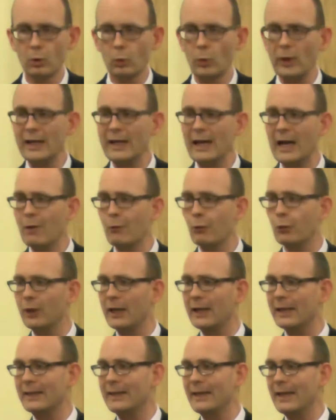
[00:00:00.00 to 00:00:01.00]
We have
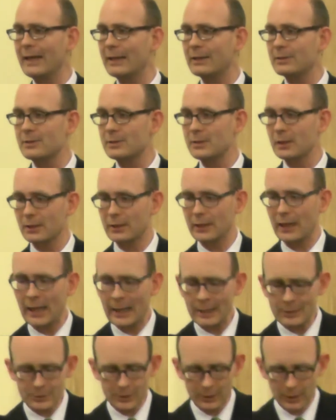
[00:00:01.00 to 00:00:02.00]
great gates at
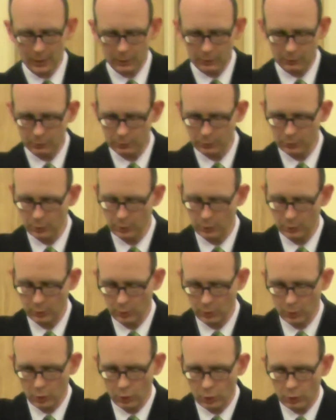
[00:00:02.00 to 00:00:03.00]
Gaza.
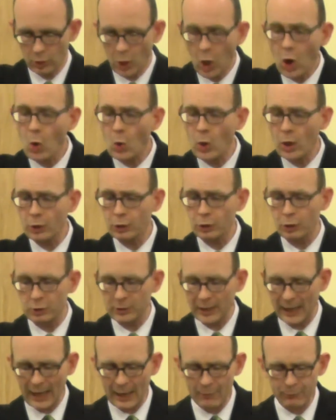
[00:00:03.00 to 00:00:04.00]
No one
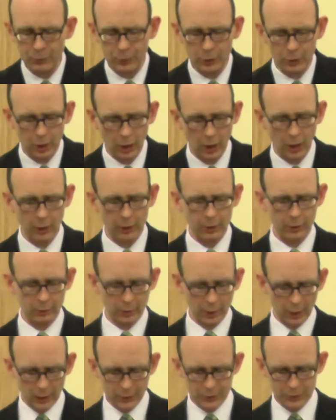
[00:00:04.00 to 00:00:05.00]
could ever
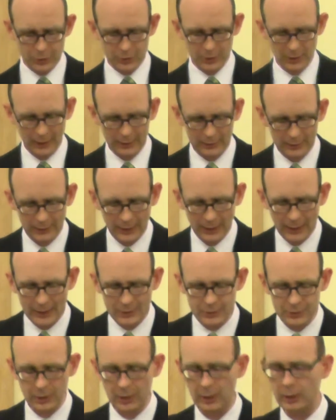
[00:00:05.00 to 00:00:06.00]
conquer us at
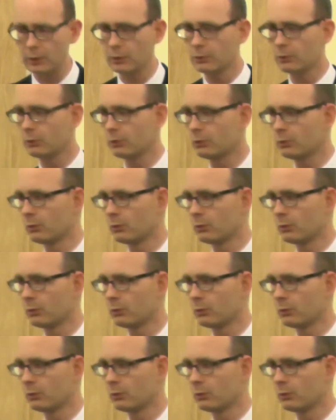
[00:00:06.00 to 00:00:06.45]
Gaza.